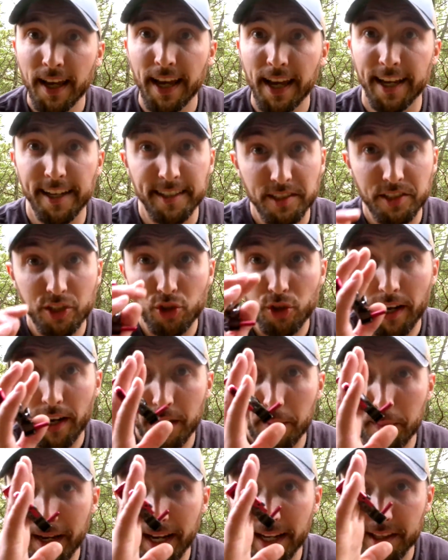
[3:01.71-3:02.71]
is trying
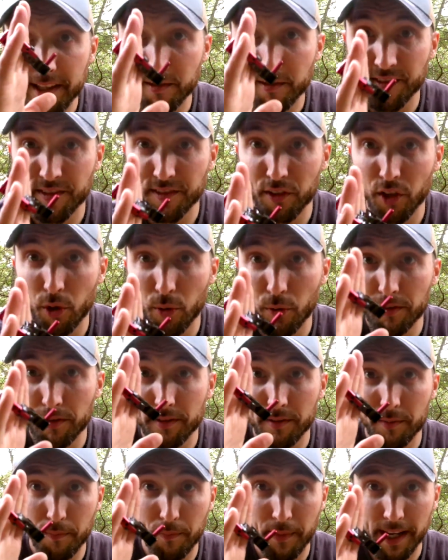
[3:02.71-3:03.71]
to make
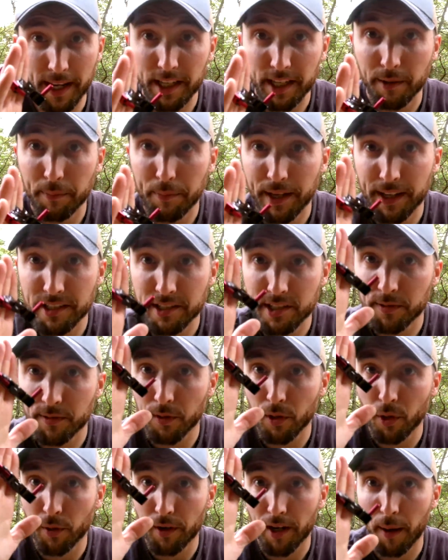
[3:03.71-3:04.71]
your pins
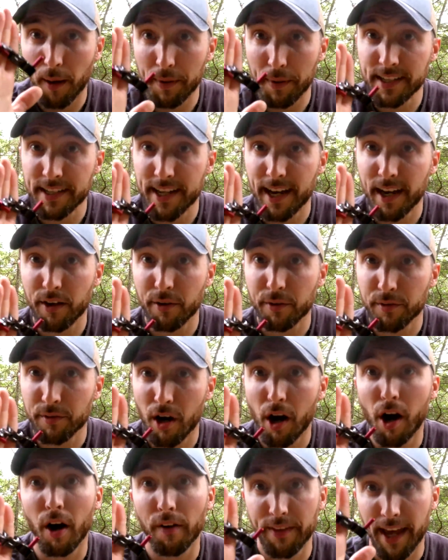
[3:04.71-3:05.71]
float up and down
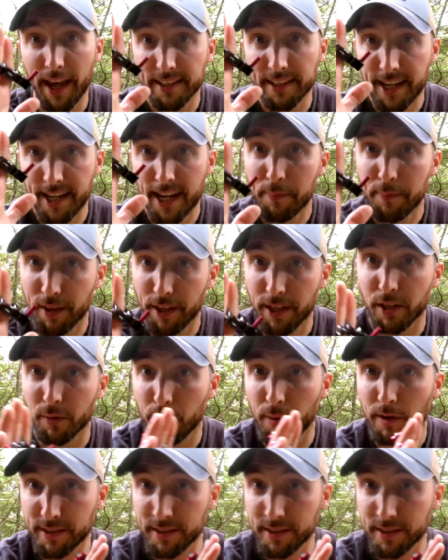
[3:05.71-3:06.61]
on that tape that you put